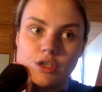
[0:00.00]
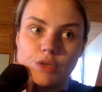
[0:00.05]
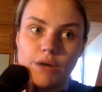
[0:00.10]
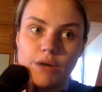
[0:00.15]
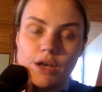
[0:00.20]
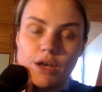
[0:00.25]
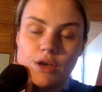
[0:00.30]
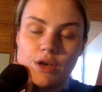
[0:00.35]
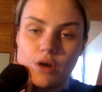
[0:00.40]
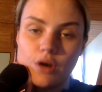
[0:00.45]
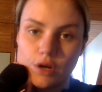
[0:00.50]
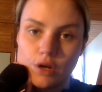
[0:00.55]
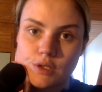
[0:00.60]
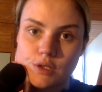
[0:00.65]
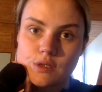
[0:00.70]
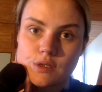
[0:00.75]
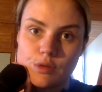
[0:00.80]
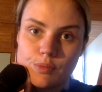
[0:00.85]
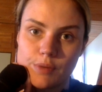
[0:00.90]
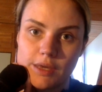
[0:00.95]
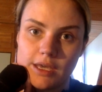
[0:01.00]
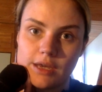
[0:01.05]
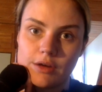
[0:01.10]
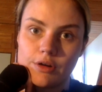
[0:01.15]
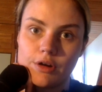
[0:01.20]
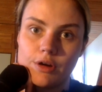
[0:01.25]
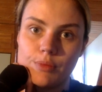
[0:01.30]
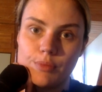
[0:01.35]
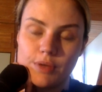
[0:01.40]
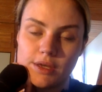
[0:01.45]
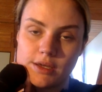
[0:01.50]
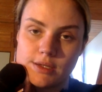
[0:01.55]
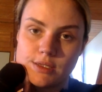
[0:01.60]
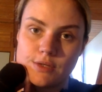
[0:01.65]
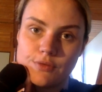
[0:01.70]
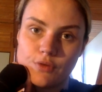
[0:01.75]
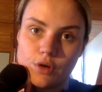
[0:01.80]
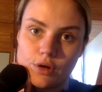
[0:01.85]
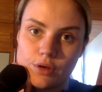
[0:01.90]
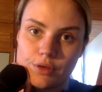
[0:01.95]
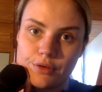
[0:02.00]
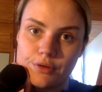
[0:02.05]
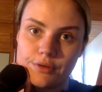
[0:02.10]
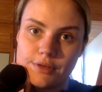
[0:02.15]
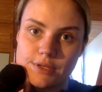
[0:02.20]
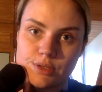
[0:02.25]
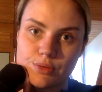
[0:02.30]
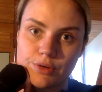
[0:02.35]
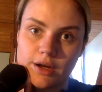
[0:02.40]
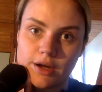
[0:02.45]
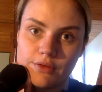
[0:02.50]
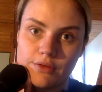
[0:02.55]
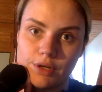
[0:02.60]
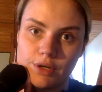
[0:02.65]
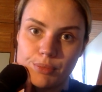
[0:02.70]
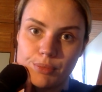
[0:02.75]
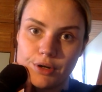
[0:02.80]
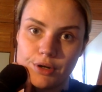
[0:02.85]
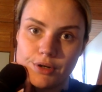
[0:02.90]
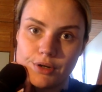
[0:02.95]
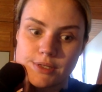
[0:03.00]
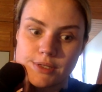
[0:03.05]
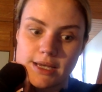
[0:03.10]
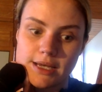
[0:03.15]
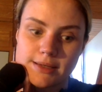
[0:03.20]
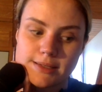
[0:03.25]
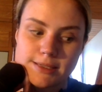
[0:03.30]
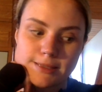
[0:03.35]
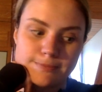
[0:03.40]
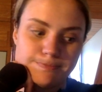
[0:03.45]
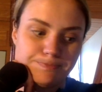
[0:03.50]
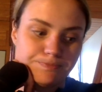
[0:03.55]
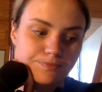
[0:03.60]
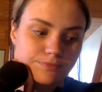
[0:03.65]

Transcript: You are not a superhero because you've gone through this recovery process.